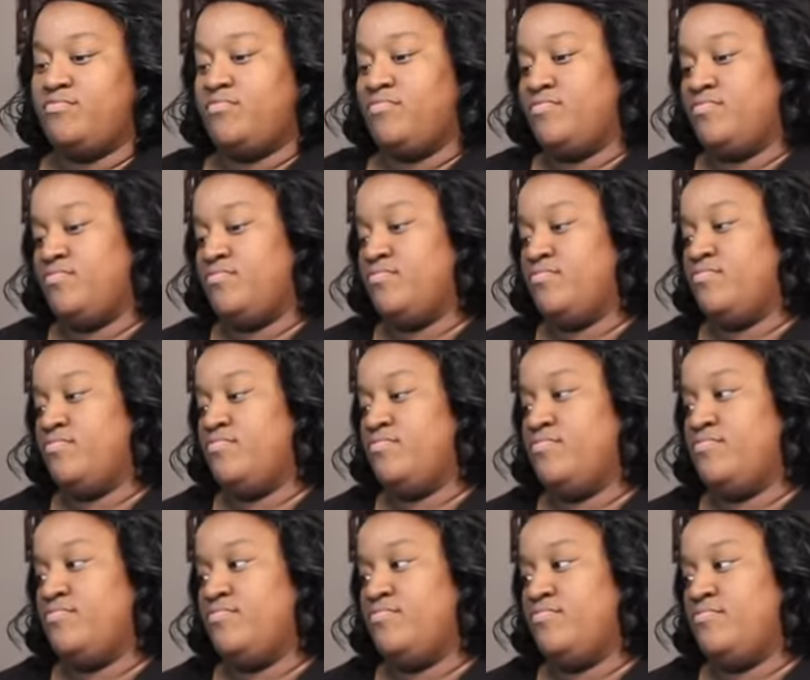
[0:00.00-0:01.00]

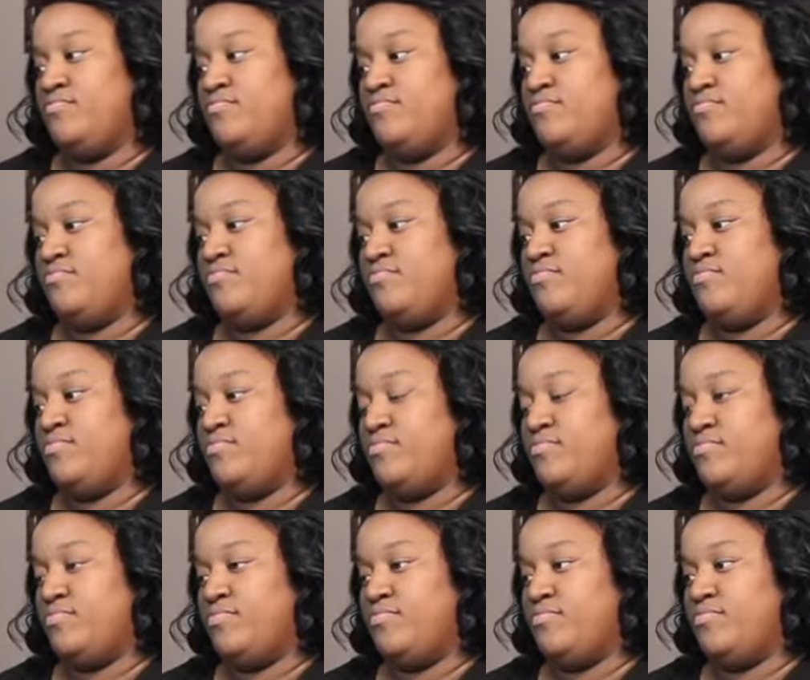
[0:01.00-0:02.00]

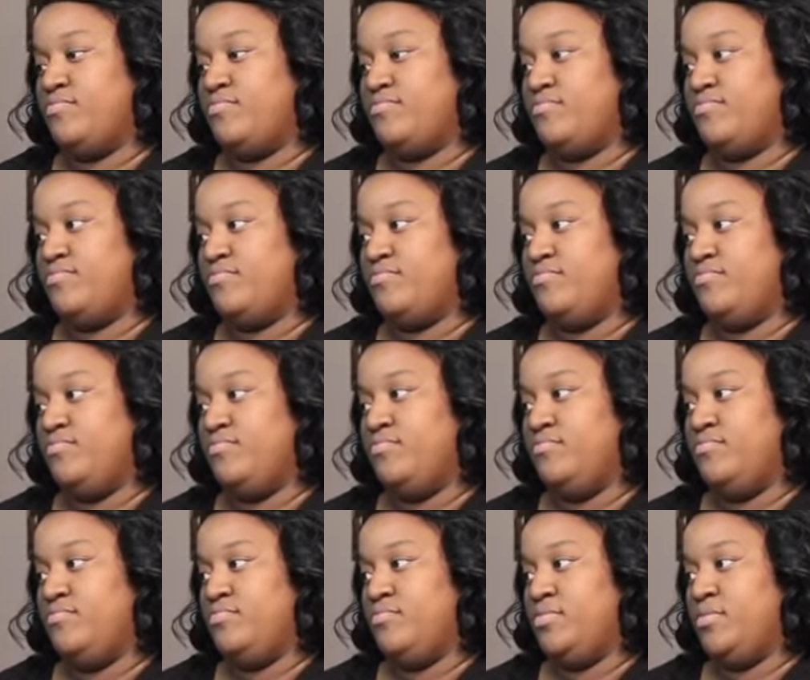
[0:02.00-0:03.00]

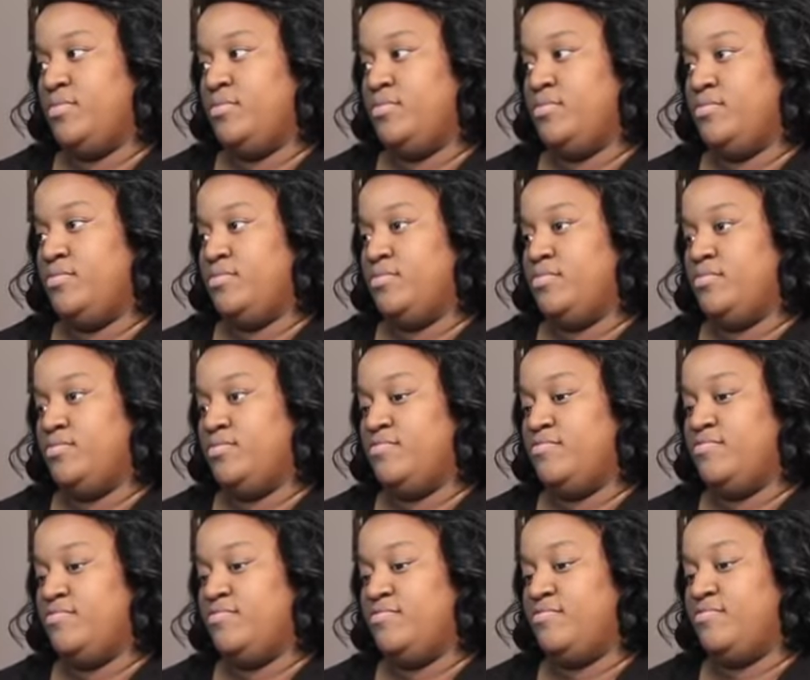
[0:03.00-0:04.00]

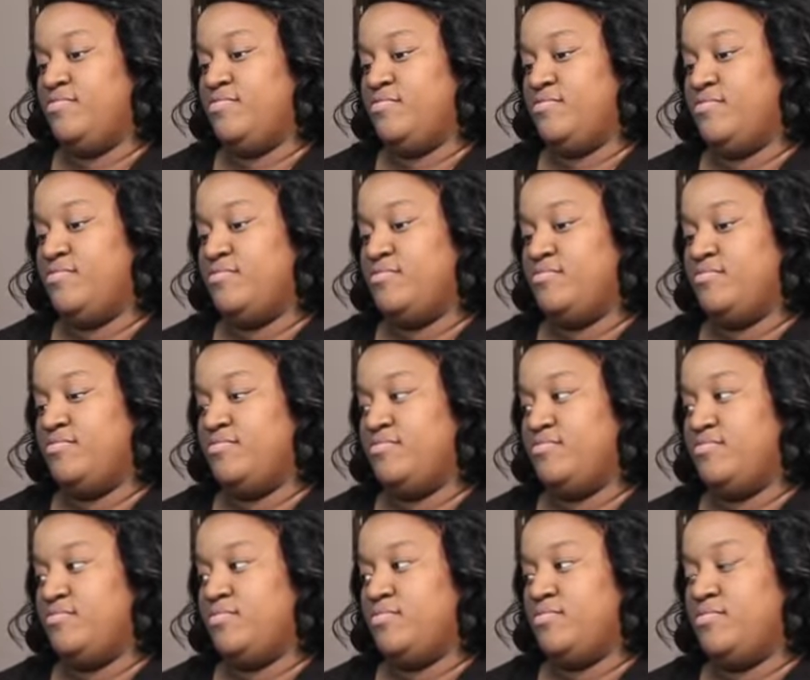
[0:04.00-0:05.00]

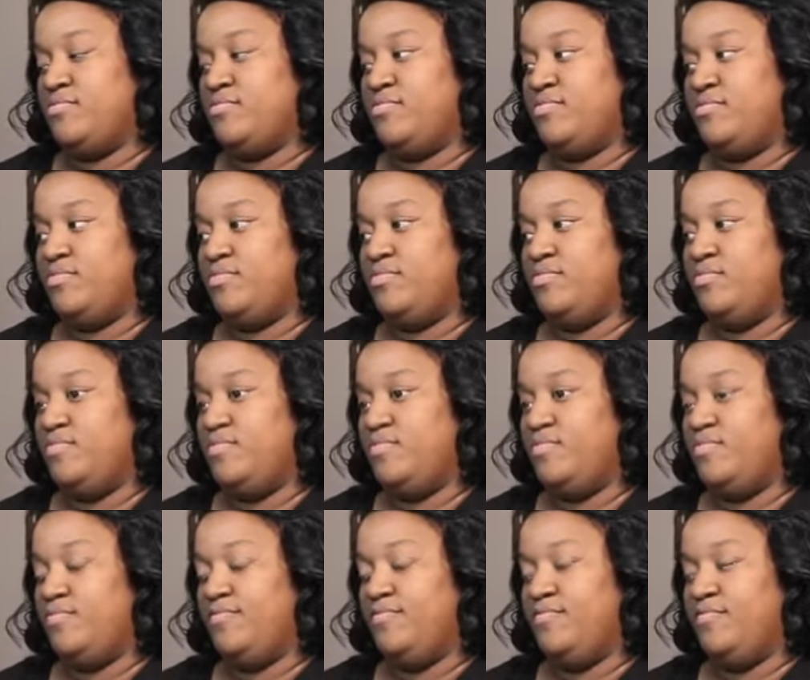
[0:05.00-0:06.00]

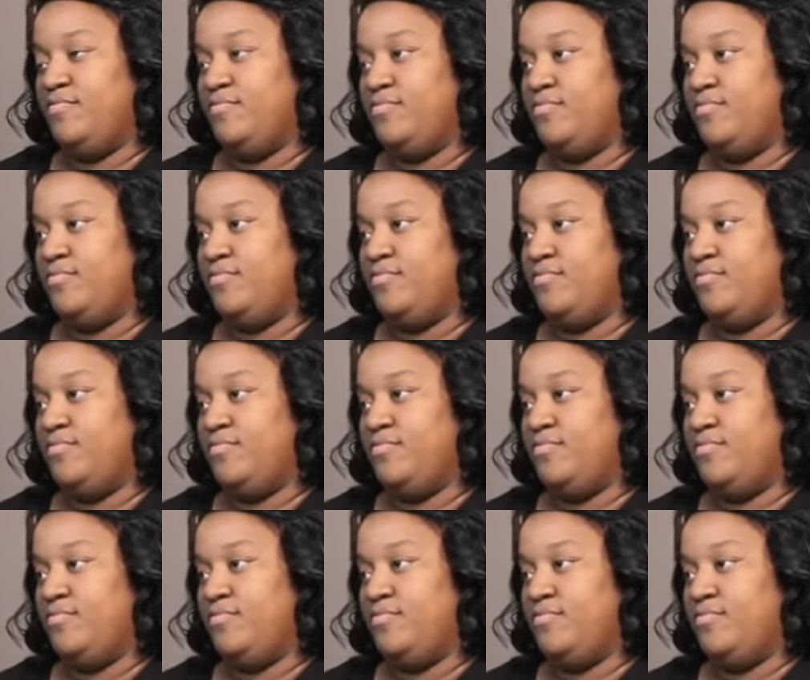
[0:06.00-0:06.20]
(not speaking)